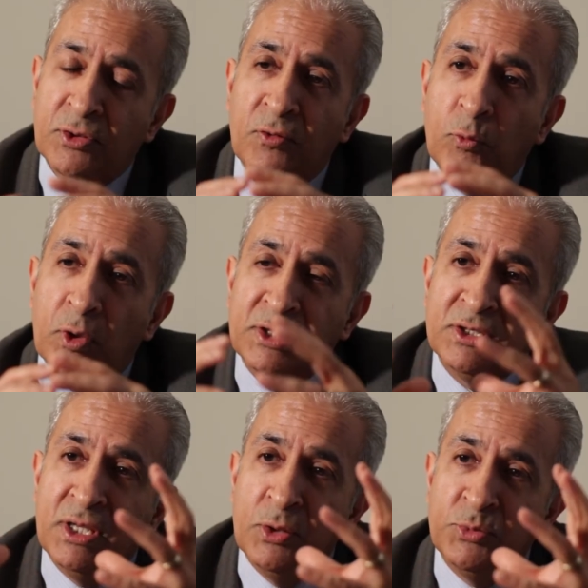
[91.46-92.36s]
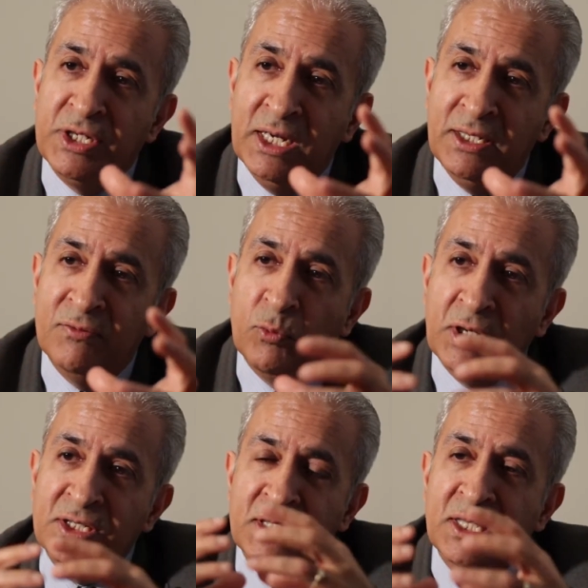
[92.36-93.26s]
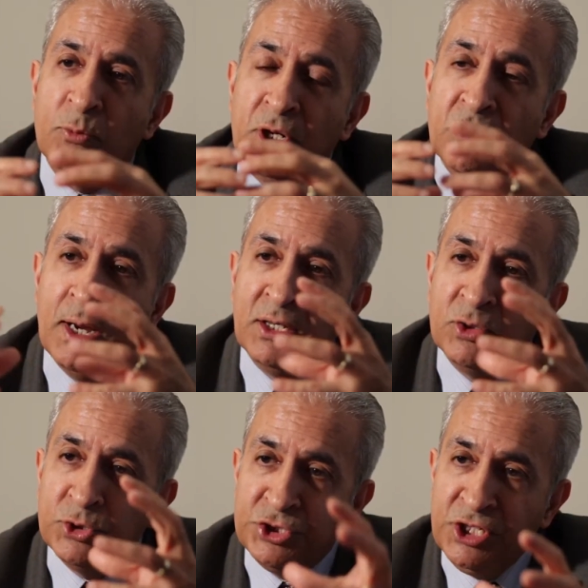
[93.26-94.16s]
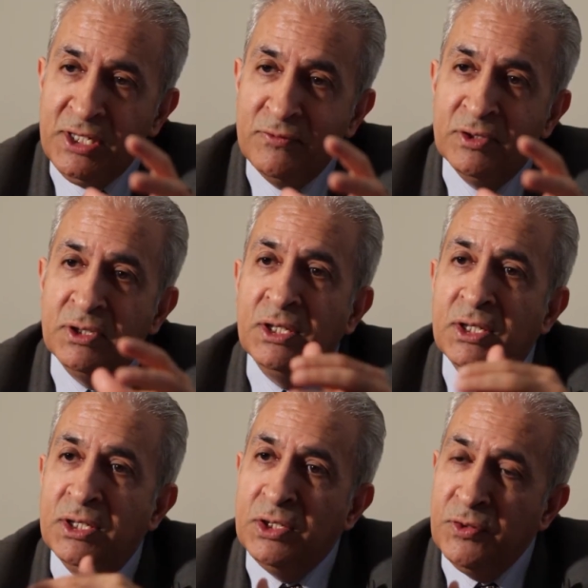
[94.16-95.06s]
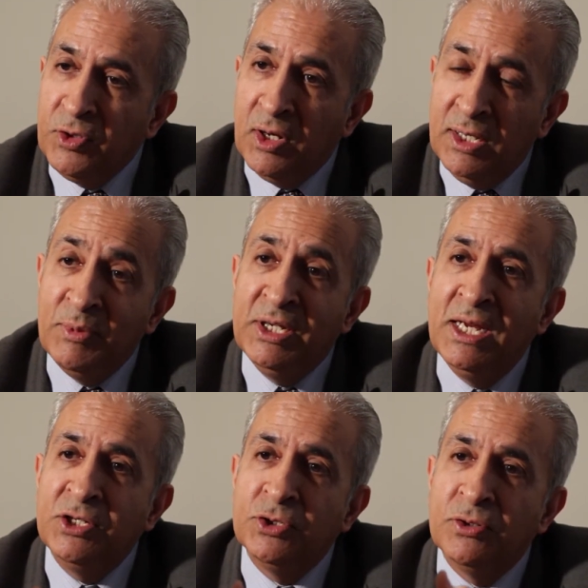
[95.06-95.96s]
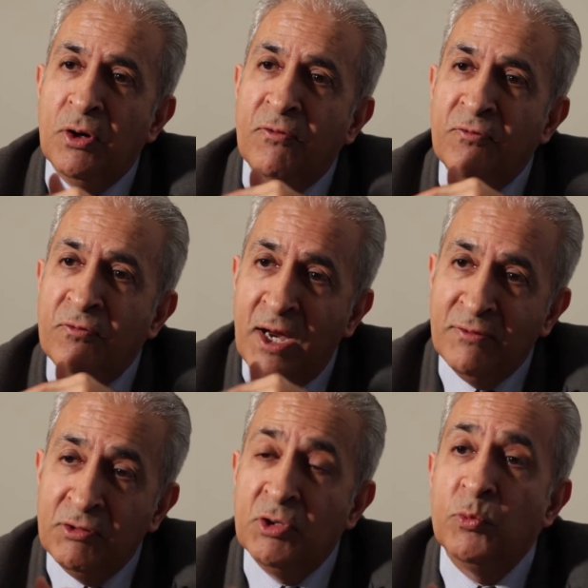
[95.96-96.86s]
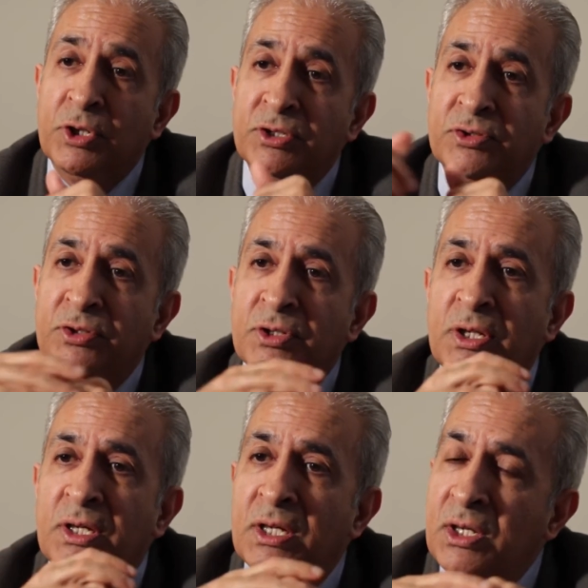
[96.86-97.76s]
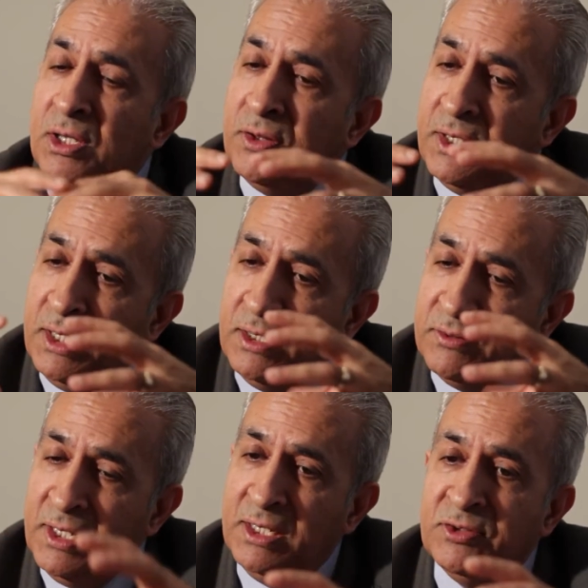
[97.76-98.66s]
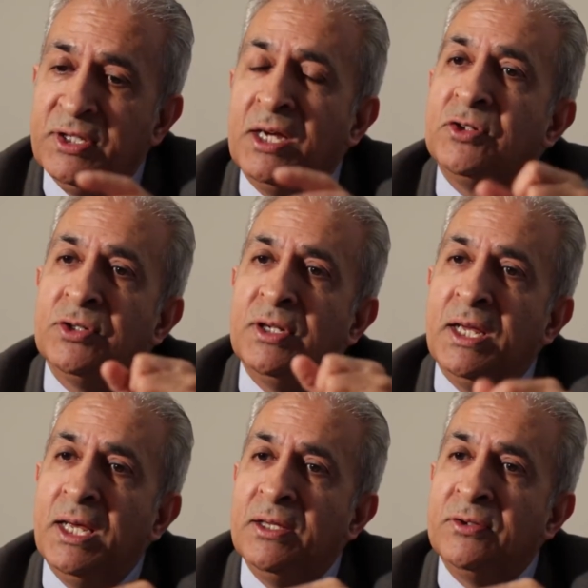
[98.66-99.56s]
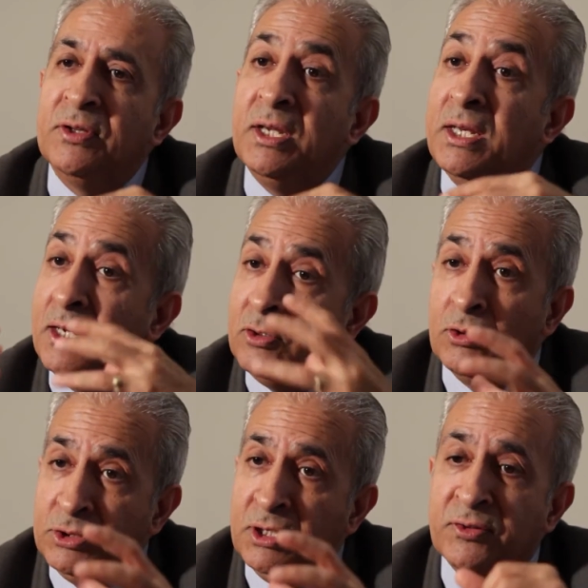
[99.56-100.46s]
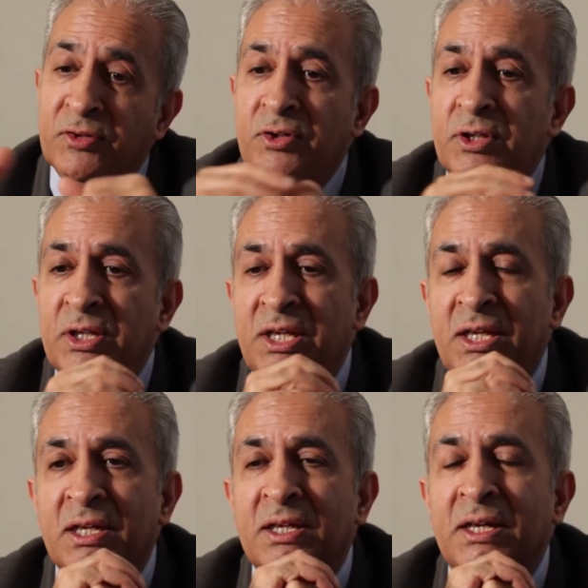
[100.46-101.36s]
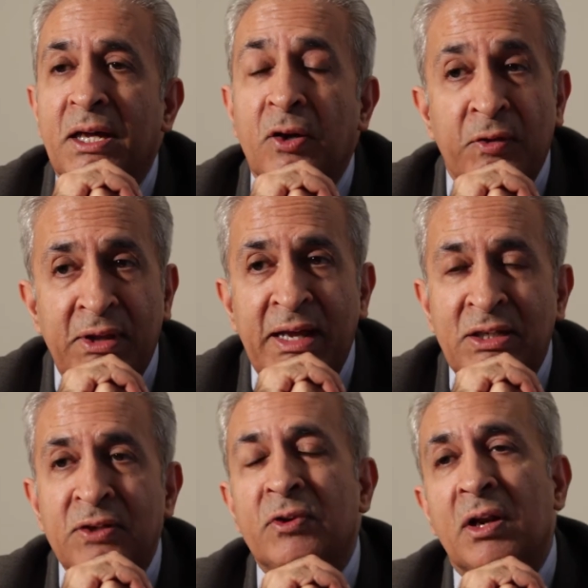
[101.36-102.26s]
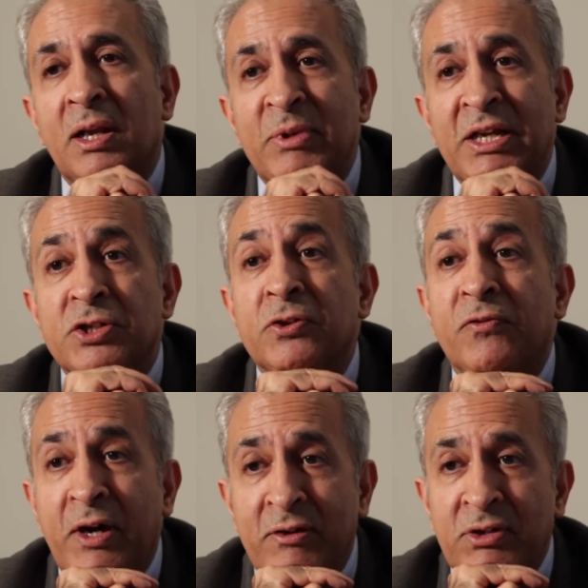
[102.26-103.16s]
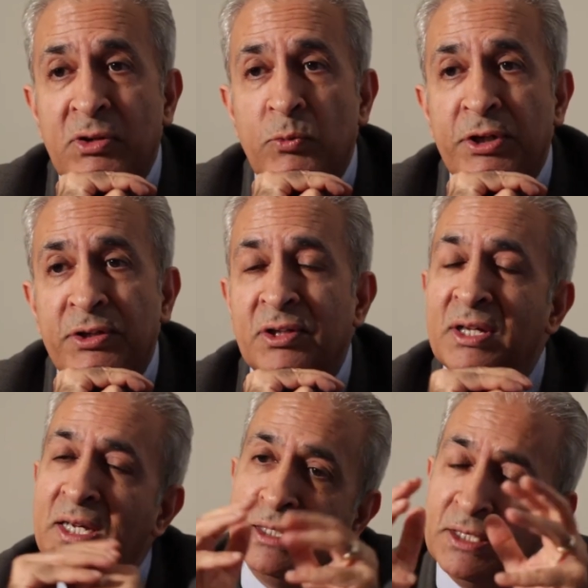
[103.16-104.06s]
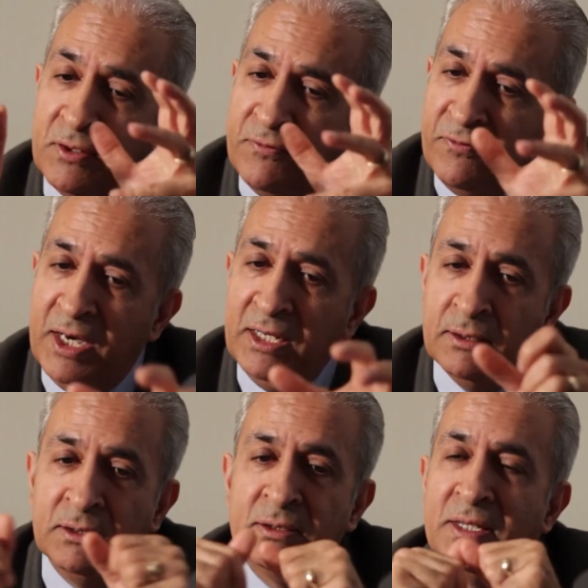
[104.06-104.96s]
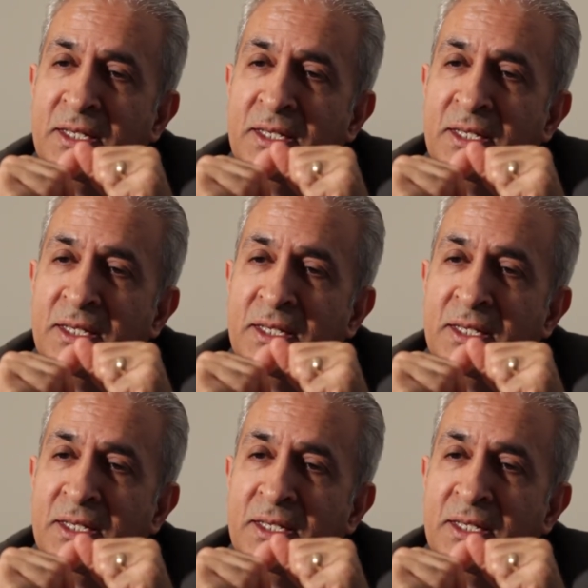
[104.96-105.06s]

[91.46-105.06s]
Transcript: sort of what's the objective, what is it that we're trying to achieve. You've got a limitation of 500 words. The second section is the technological uncertainty, and on that you've got a limitation of 500 words. And then the final